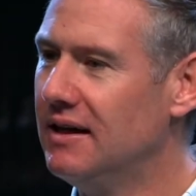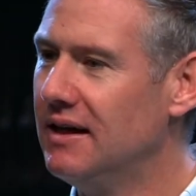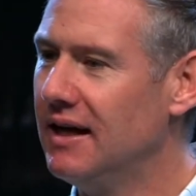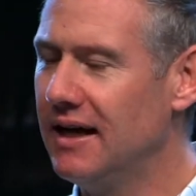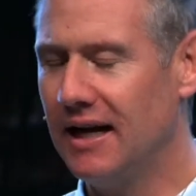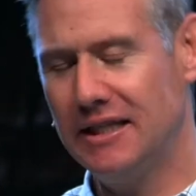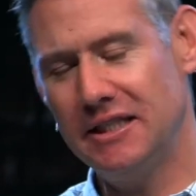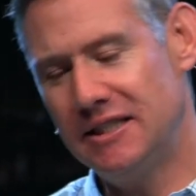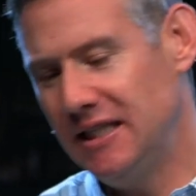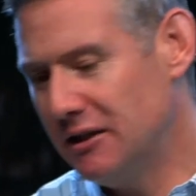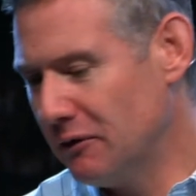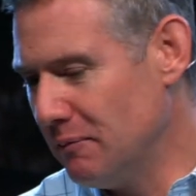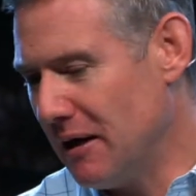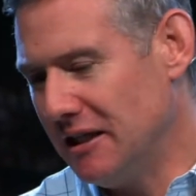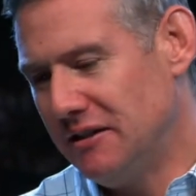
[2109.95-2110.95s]
And I just need to
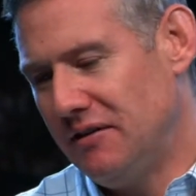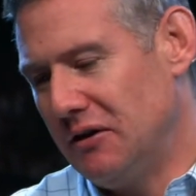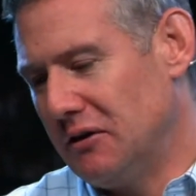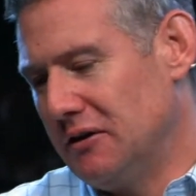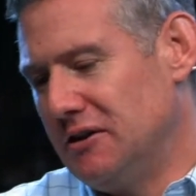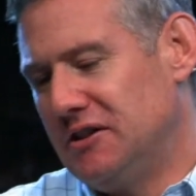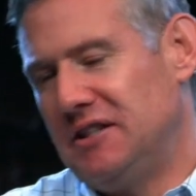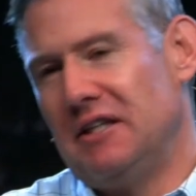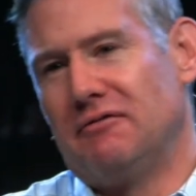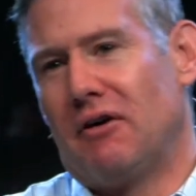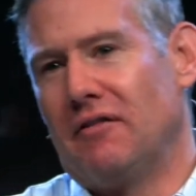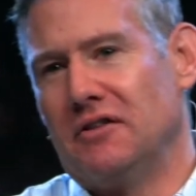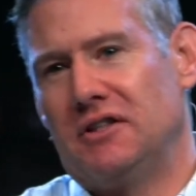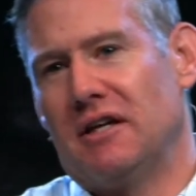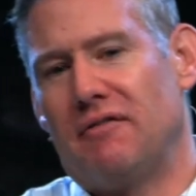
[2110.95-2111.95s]
remind you the urgency of all
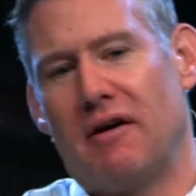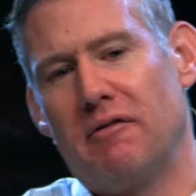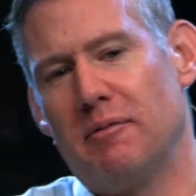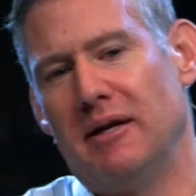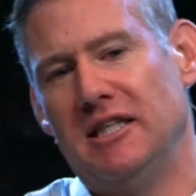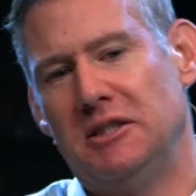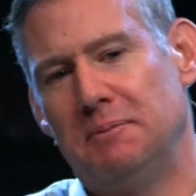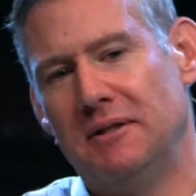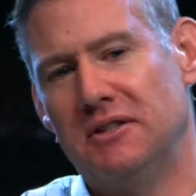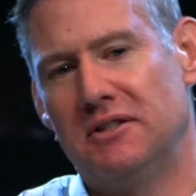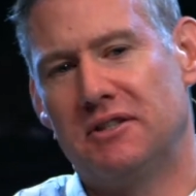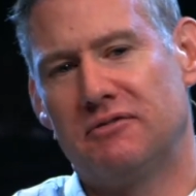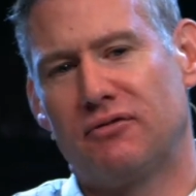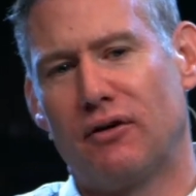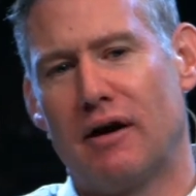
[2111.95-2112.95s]
this stuff. Everybody spends
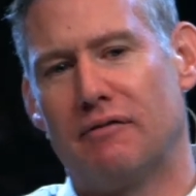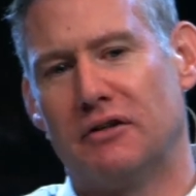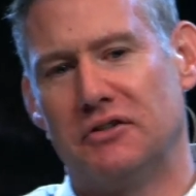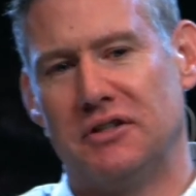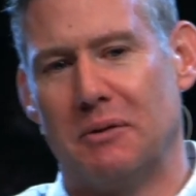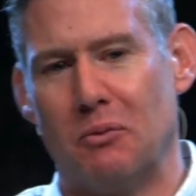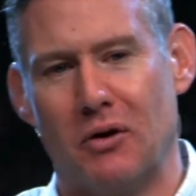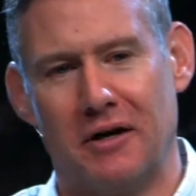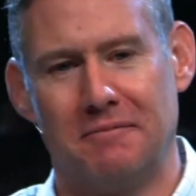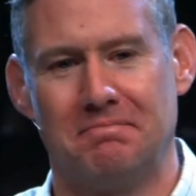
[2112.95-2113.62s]
forever somewhere.